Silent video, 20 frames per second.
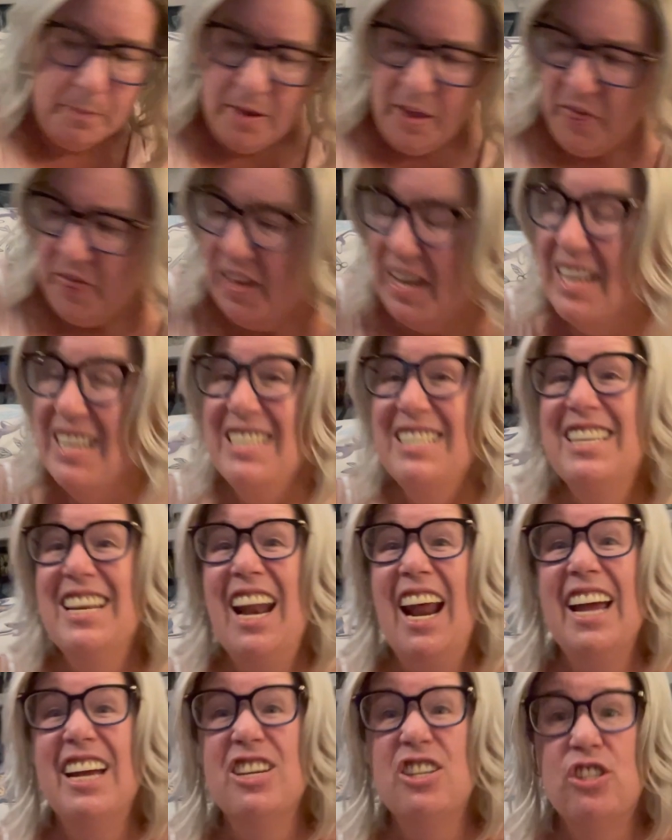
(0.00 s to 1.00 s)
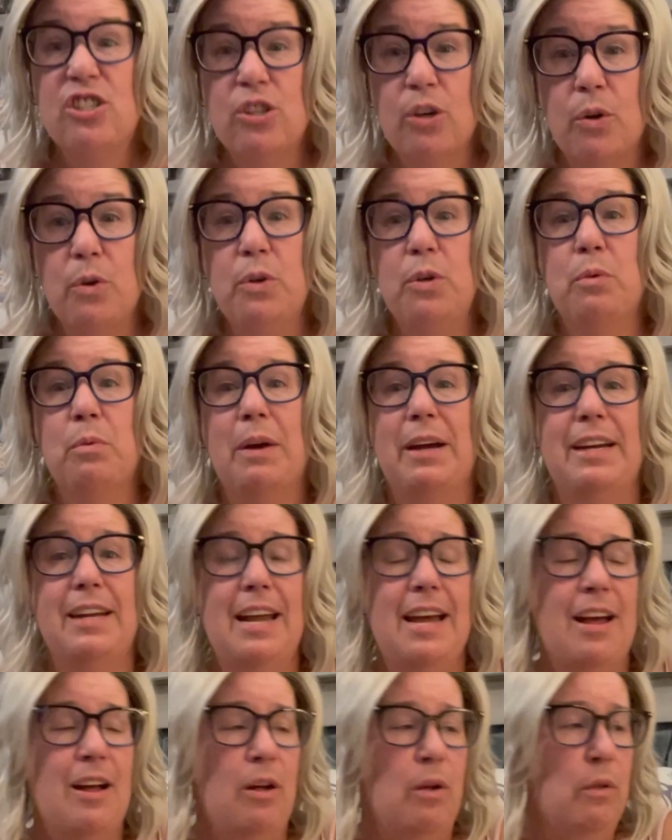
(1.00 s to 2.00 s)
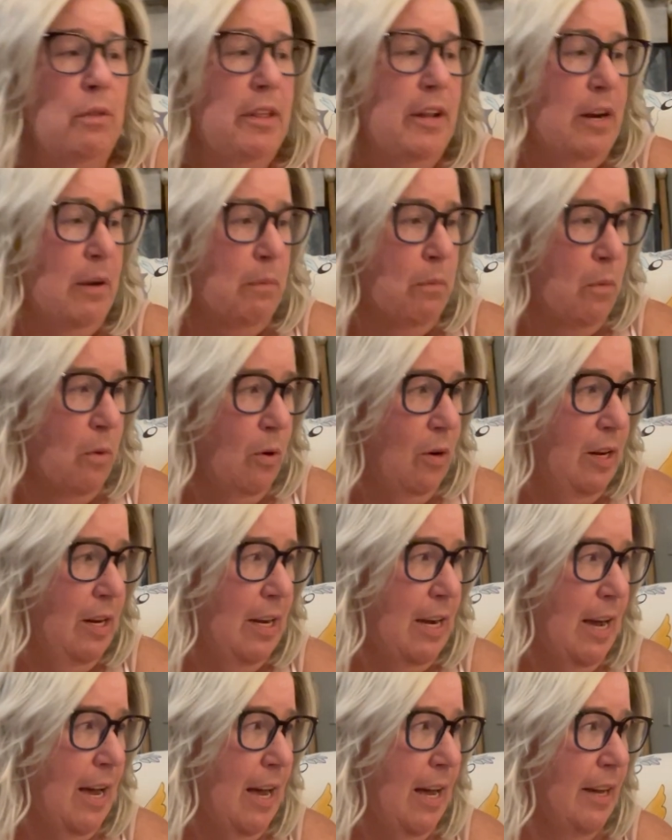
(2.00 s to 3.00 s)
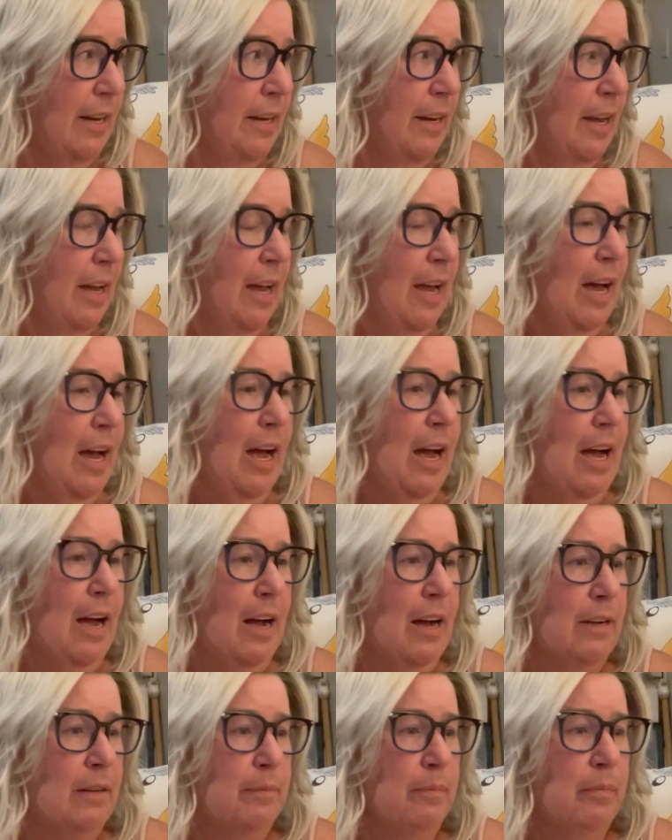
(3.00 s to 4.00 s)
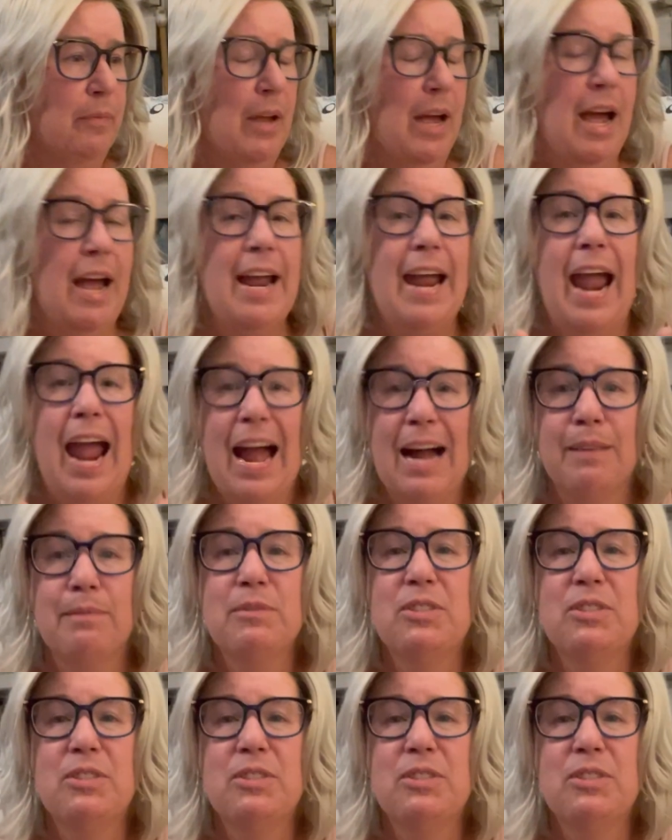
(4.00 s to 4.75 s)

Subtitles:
things that I can show you right now that I'm working on. I am